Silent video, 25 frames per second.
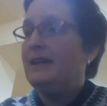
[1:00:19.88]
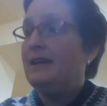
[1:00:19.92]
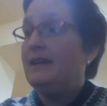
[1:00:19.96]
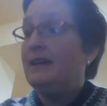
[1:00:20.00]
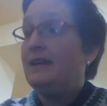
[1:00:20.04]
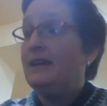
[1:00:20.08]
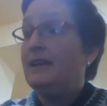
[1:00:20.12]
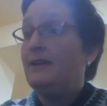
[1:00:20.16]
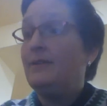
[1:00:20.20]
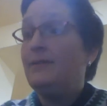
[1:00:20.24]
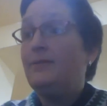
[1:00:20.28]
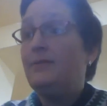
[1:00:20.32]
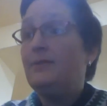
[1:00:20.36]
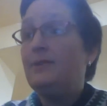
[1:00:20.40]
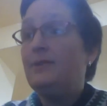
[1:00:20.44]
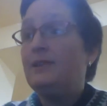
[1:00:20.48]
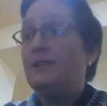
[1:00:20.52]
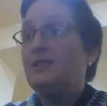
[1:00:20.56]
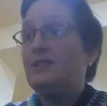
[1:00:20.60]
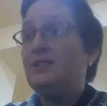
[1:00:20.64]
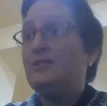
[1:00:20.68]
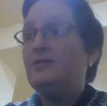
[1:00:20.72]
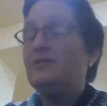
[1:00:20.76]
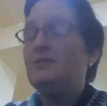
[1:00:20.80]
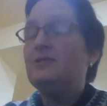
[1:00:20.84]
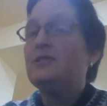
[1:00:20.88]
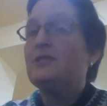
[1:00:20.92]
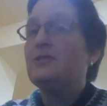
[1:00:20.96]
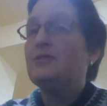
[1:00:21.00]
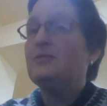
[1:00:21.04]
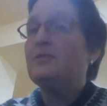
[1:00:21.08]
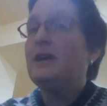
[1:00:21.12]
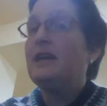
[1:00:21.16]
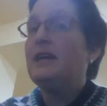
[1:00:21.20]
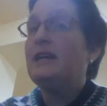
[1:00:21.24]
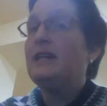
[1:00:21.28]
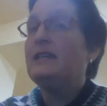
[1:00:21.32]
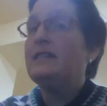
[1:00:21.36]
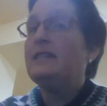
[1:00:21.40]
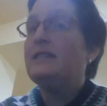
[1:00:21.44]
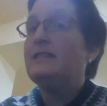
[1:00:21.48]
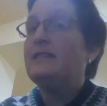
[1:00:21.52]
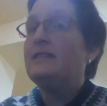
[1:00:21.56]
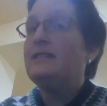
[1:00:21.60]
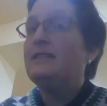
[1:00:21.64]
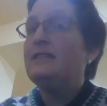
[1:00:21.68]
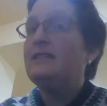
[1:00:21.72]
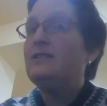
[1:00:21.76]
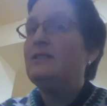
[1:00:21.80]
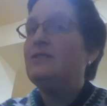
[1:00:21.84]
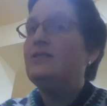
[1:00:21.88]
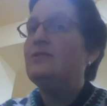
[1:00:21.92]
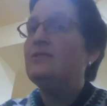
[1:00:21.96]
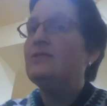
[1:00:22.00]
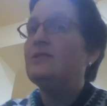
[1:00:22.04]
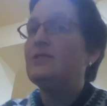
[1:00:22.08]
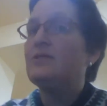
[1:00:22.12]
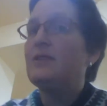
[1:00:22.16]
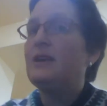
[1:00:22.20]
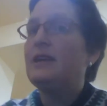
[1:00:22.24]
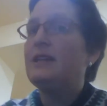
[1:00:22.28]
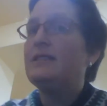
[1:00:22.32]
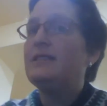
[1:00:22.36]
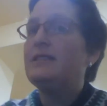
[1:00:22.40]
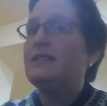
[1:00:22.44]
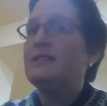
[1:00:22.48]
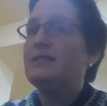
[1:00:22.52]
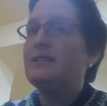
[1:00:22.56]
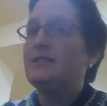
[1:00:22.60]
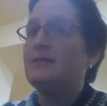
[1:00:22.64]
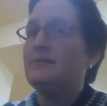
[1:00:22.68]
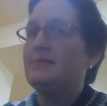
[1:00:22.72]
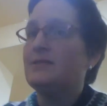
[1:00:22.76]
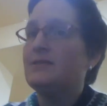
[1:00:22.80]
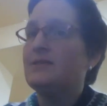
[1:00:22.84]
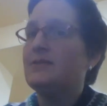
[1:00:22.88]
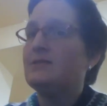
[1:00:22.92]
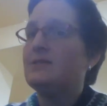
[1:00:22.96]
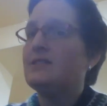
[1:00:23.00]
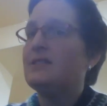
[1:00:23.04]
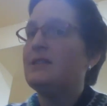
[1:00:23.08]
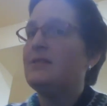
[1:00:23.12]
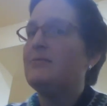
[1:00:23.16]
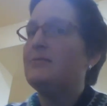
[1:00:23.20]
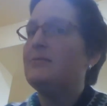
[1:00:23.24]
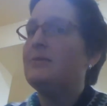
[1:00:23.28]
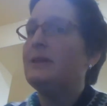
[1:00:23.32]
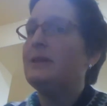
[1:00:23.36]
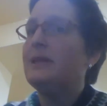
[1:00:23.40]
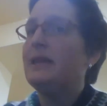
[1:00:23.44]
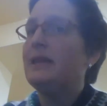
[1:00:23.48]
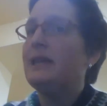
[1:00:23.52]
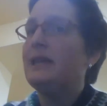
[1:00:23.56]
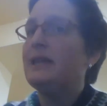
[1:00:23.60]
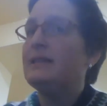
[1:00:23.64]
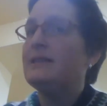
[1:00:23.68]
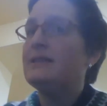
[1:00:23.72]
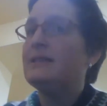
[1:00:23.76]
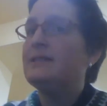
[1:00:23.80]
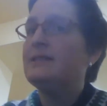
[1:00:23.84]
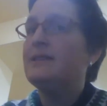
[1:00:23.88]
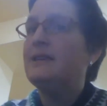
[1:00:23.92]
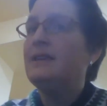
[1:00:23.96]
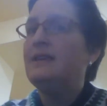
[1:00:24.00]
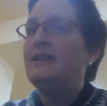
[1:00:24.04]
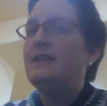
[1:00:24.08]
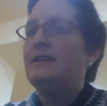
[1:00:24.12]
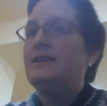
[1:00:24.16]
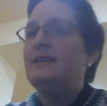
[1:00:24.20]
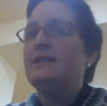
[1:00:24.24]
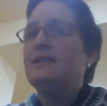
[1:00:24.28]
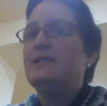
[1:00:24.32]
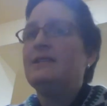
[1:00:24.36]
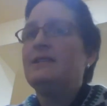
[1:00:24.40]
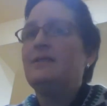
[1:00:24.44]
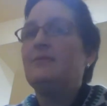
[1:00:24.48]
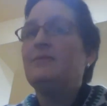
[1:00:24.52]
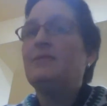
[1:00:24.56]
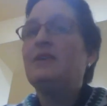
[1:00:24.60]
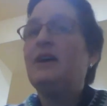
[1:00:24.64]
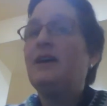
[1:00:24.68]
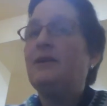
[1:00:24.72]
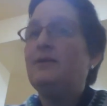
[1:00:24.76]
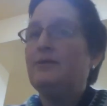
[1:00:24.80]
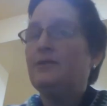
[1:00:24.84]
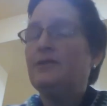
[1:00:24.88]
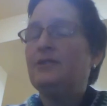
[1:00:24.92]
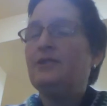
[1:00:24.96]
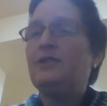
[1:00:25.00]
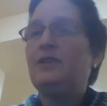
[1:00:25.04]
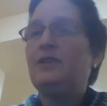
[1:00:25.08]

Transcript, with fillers: if we choose the right system. So some plants, some cover